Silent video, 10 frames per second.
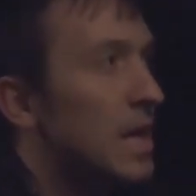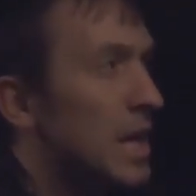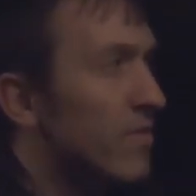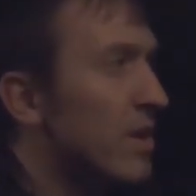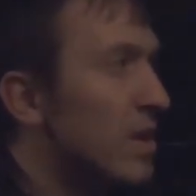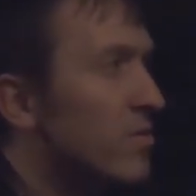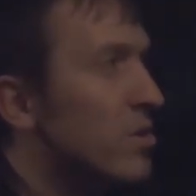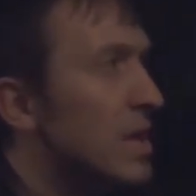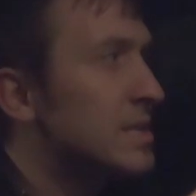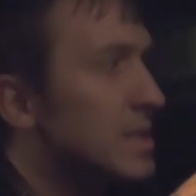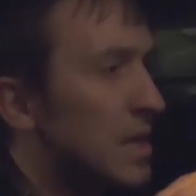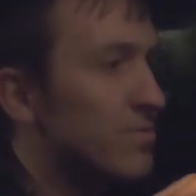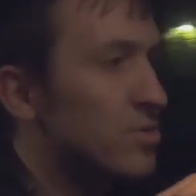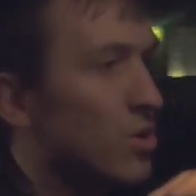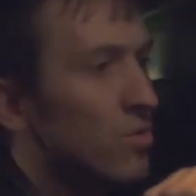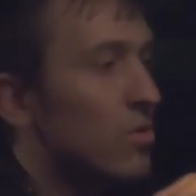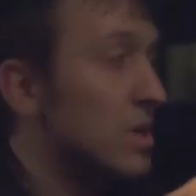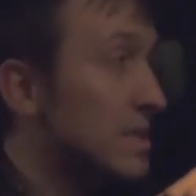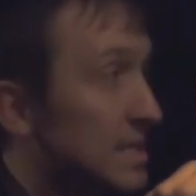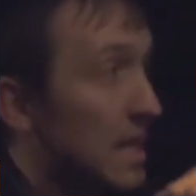If any of you guys have drove
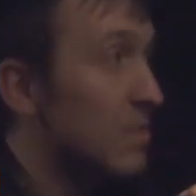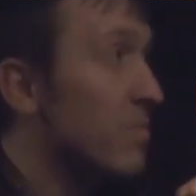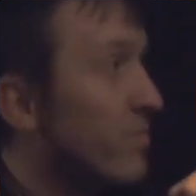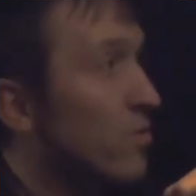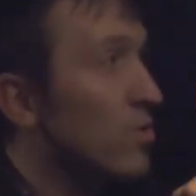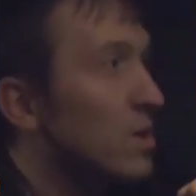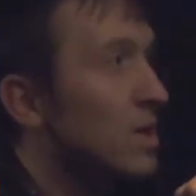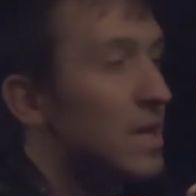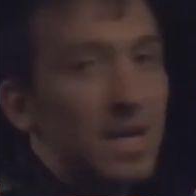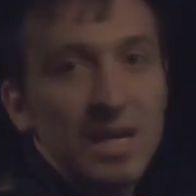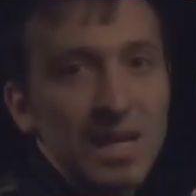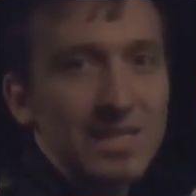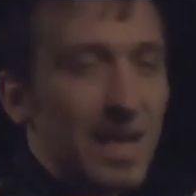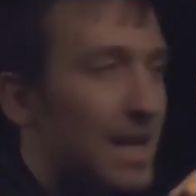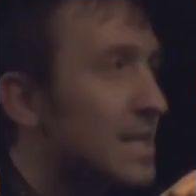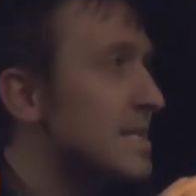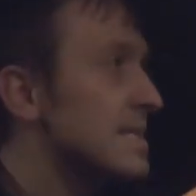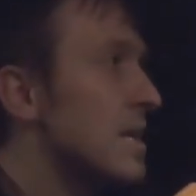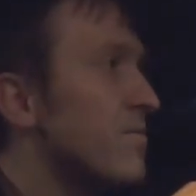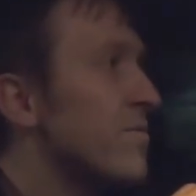on the sand before, that's kind of the
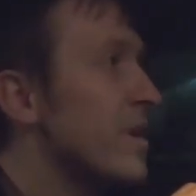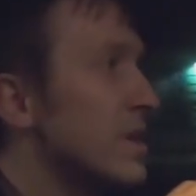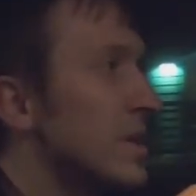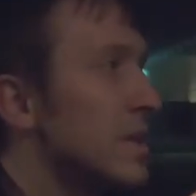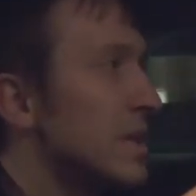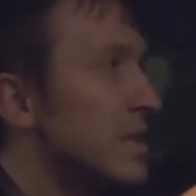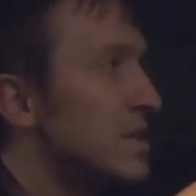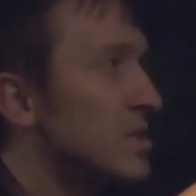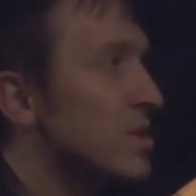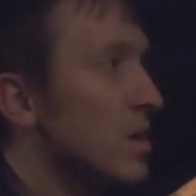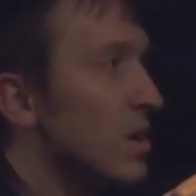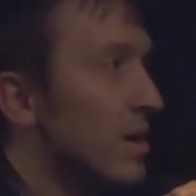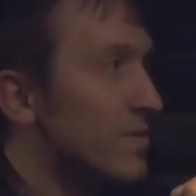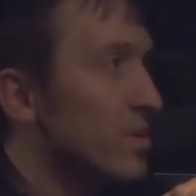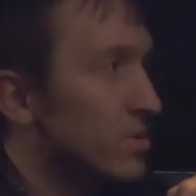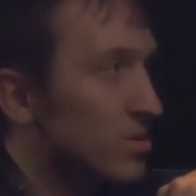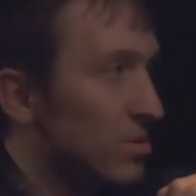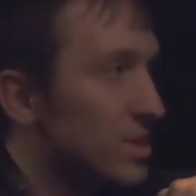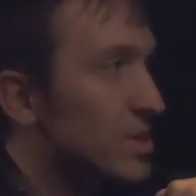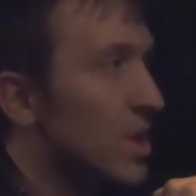same feeling that these shocks, after you
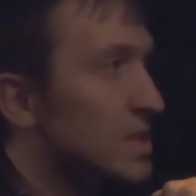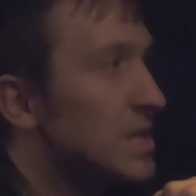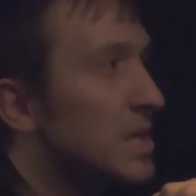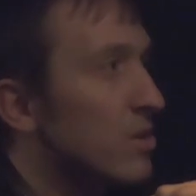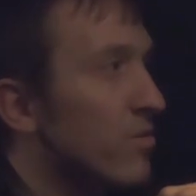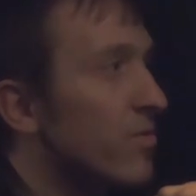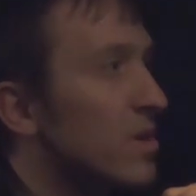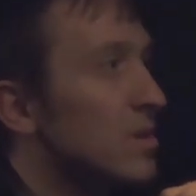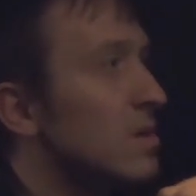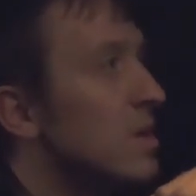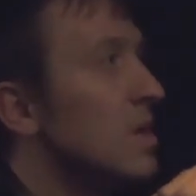install these shocks, that's how you feel.